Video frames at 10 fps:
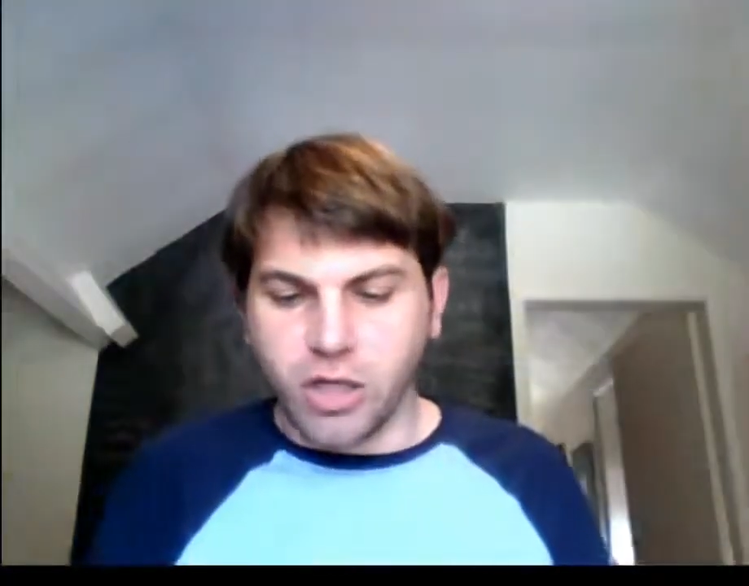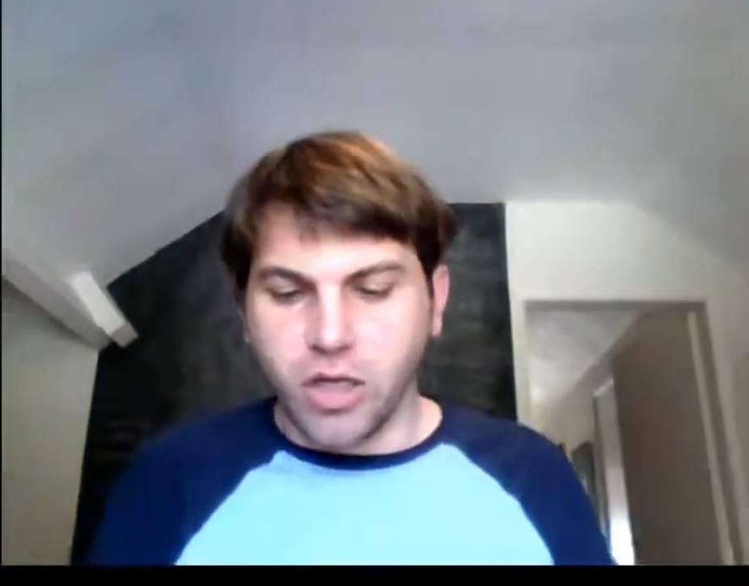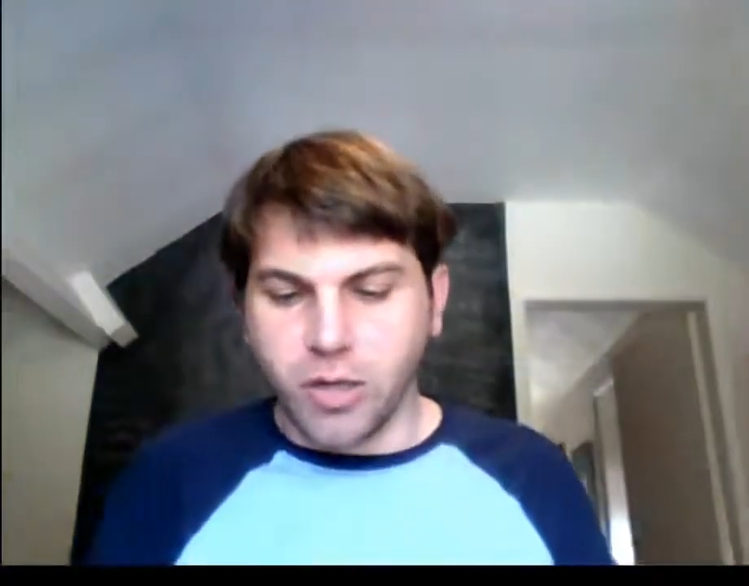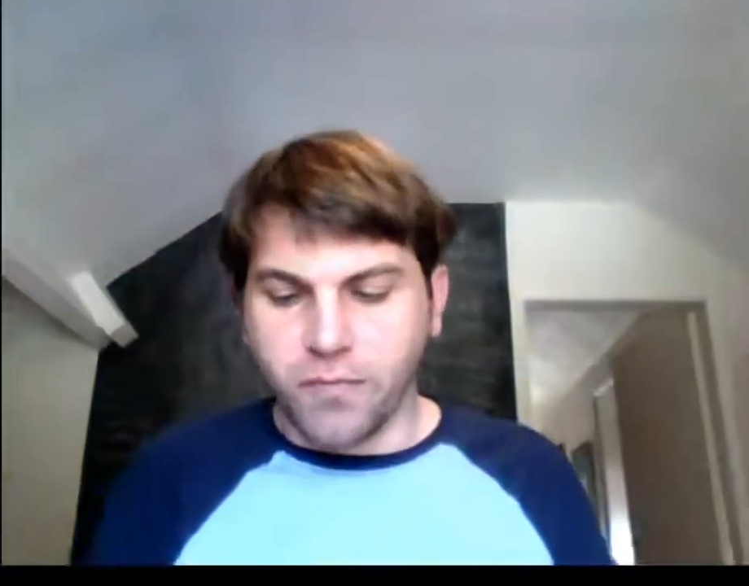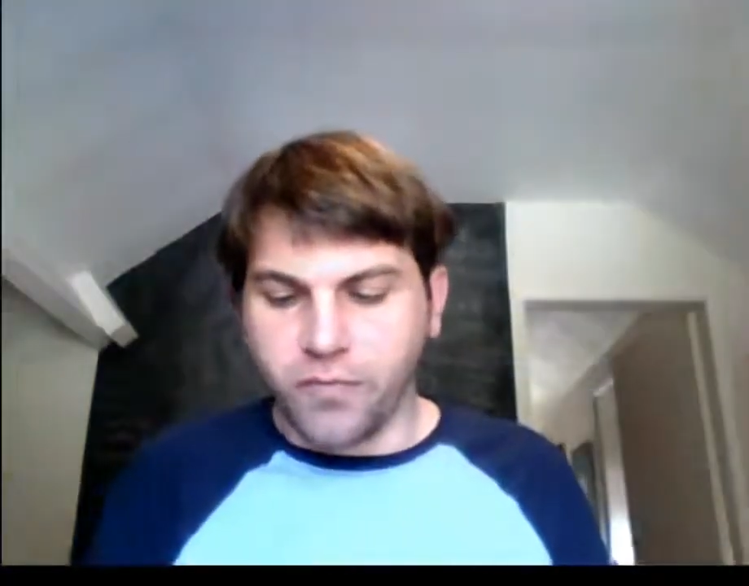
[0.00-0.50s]

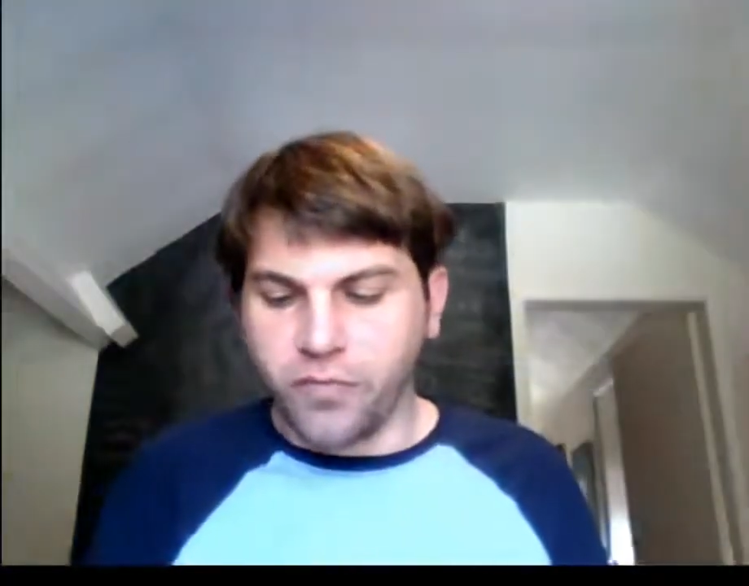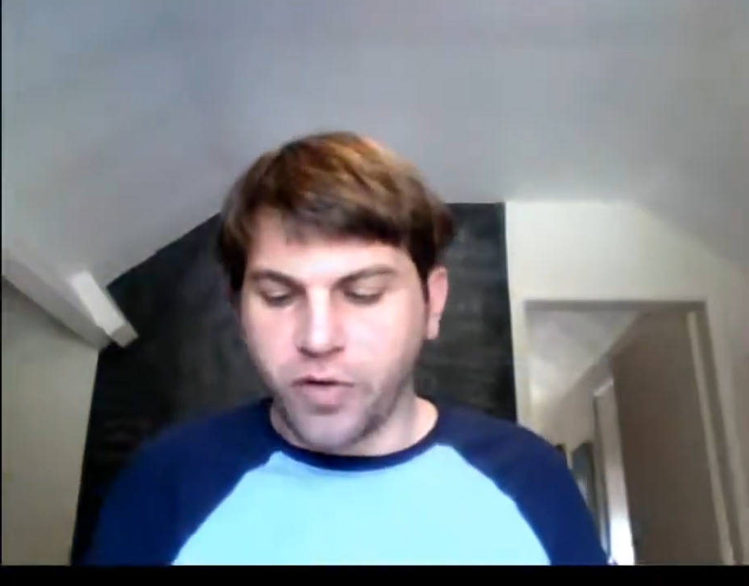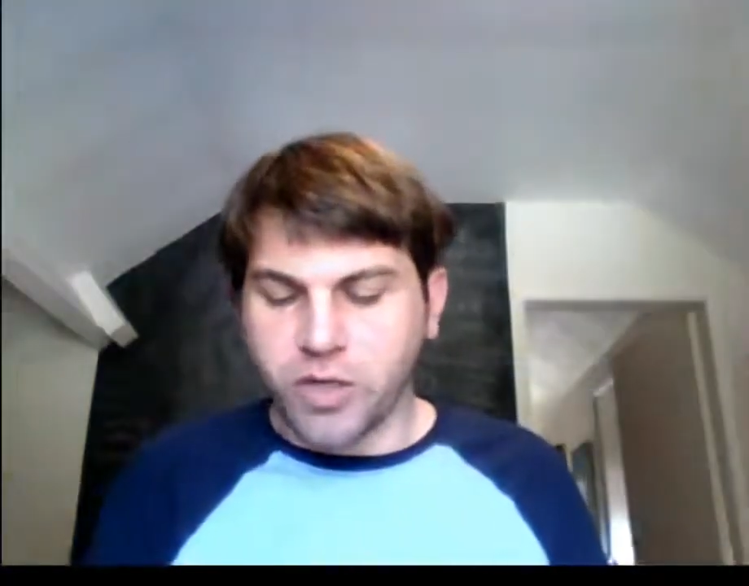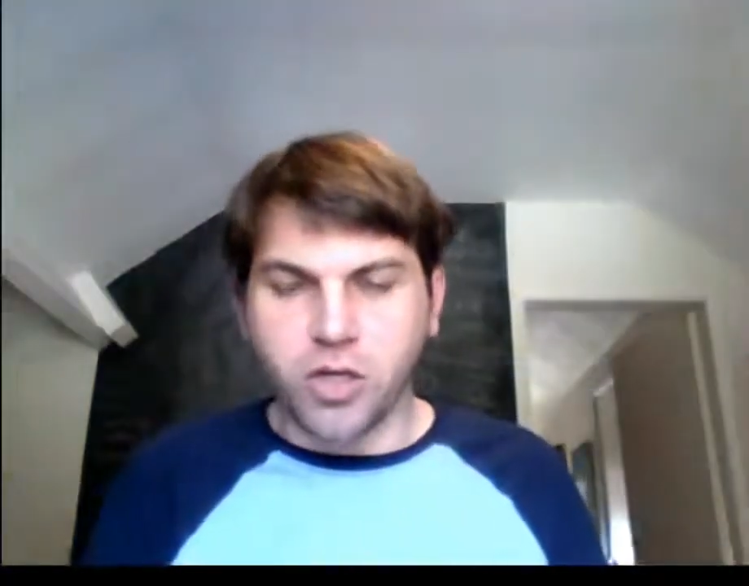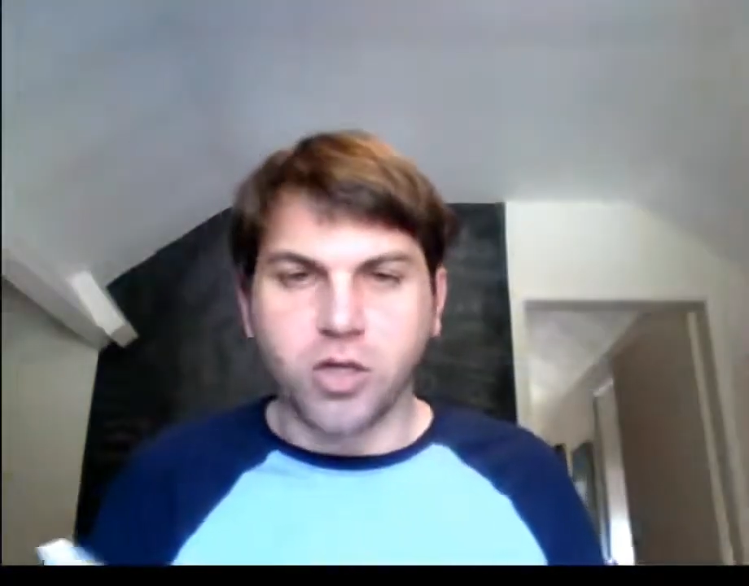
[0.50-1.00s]
um,
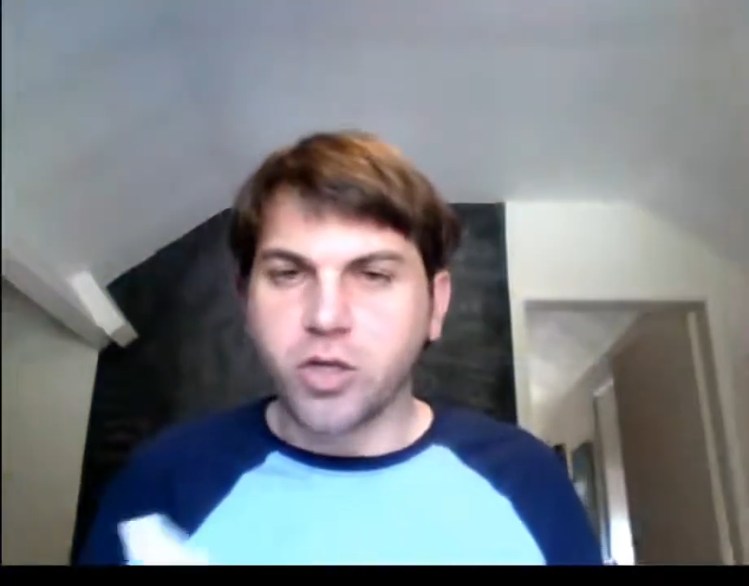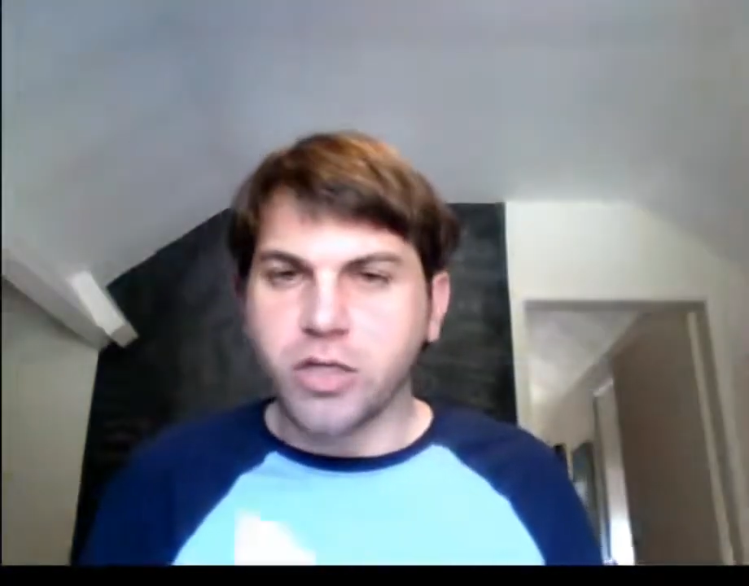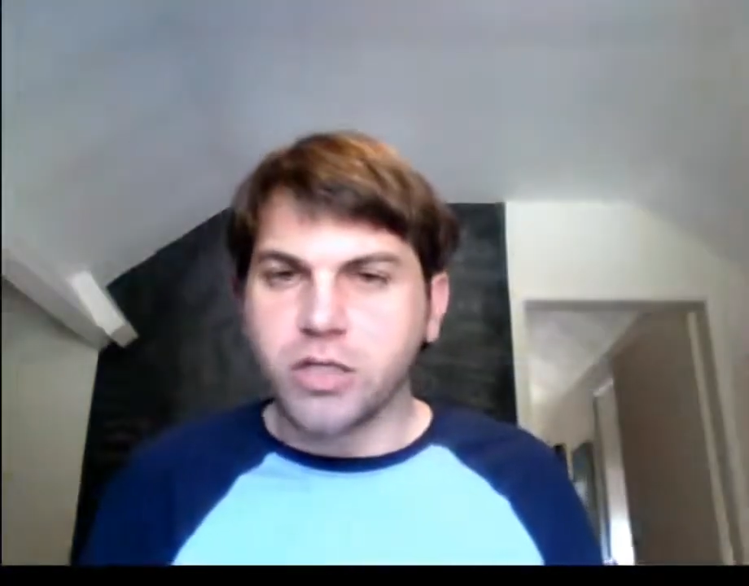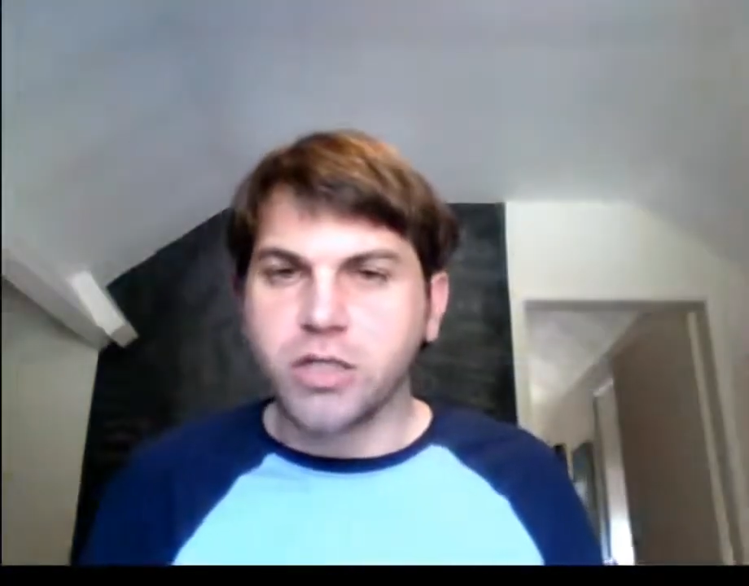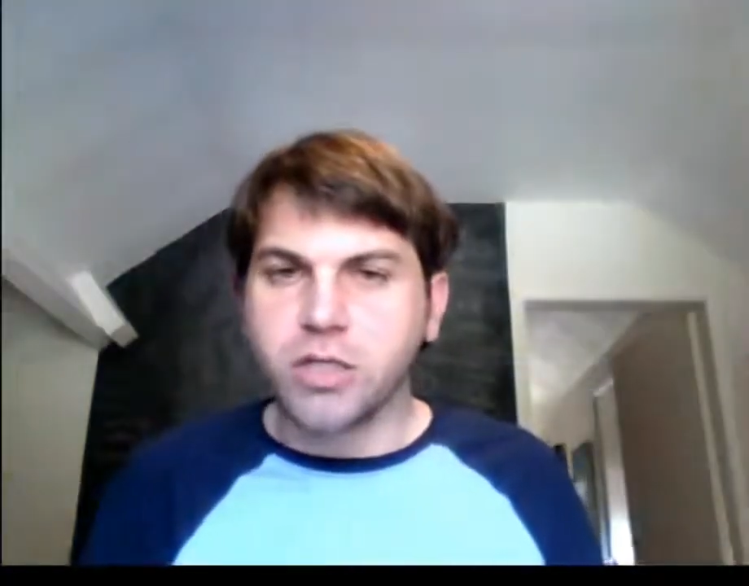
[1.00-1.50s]
very concrete,